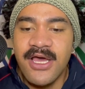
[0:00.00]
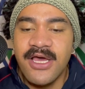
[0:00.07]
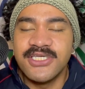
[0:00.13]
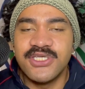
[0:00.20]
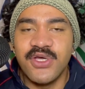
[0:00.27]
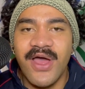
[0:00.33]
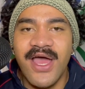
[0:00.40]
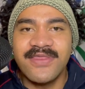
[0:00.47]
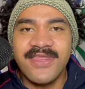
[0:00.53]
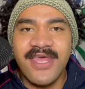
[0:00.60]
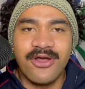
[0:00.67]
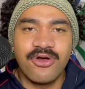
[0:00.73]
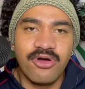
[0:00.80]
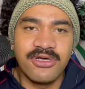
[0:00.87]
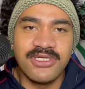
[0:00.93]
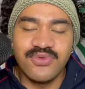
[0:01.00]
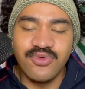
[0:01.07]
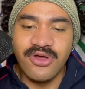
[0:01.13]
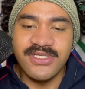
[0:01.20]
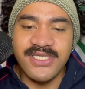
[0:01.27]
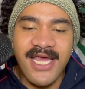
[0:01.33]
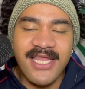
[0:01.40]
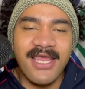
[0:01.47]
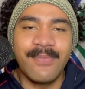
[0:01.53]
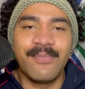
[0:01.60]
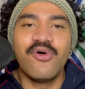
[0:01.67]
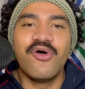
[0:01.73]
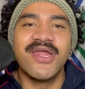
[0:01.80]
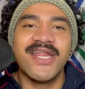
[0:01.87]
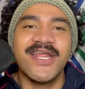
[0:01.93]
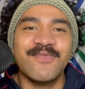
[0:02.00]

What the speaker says: So at that crossroads, at that point